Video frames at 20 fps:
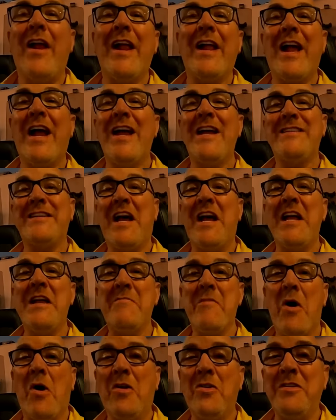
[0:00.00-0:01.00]
right, guys, I
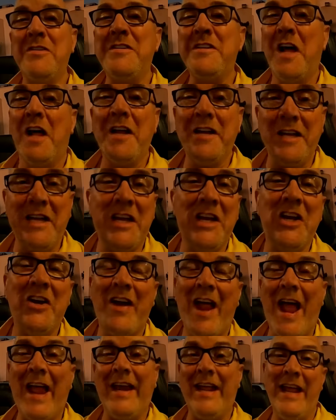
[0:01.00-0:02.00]
am all done here
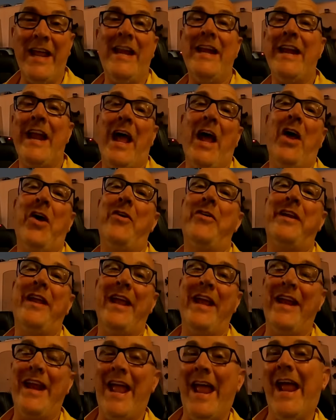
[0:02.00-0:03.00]
at in and out
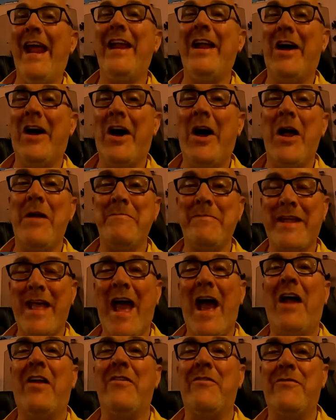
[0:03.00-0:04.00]
in Anaheim,
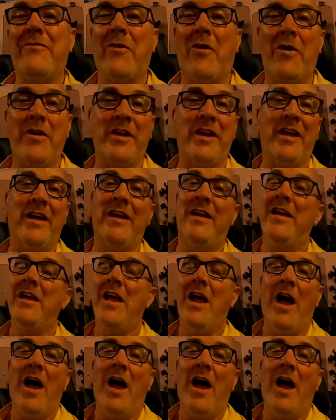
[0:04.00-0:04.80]
California.